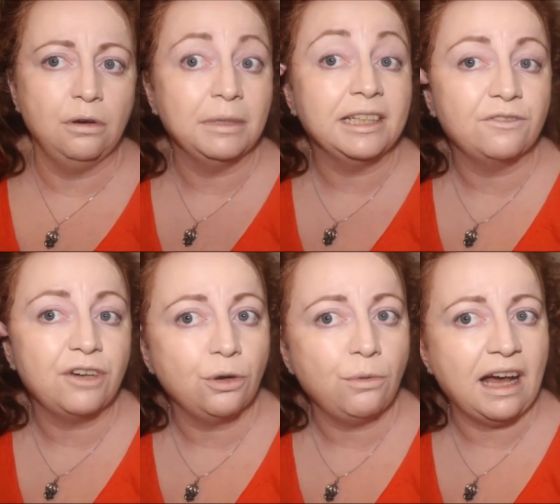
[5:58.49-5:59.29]
I mean, I've
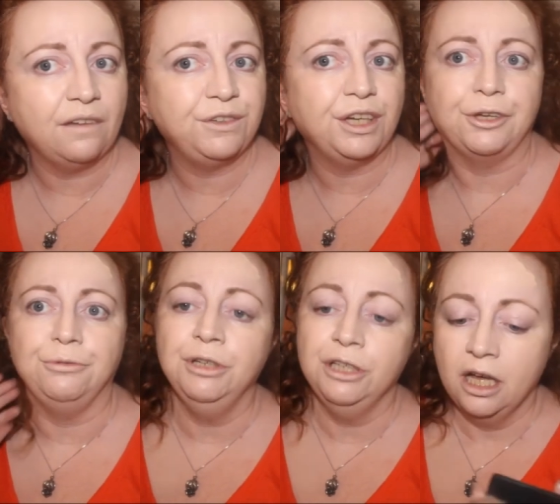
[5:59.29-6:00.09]
got quite a
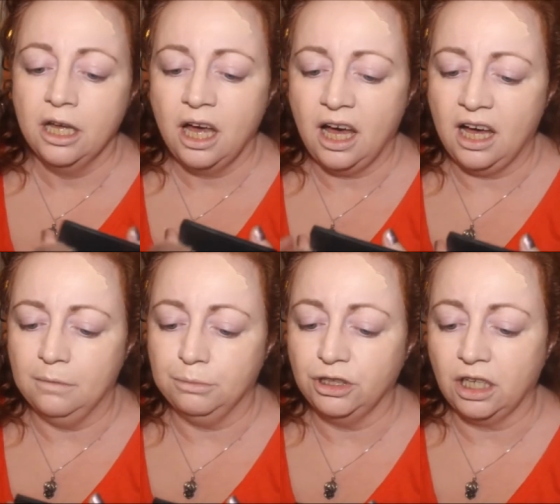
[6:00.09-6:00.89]
few,
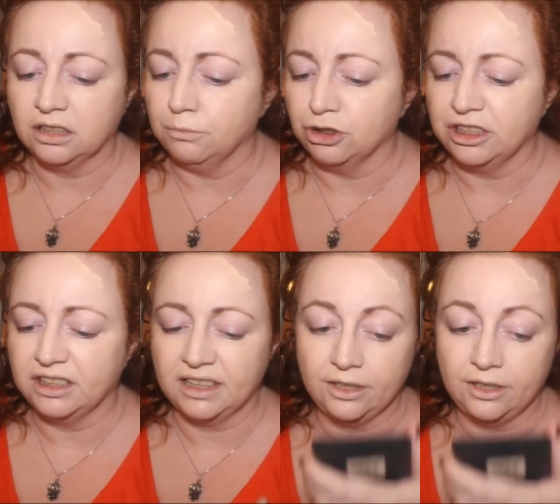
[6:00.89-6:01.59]
um, but not as much as I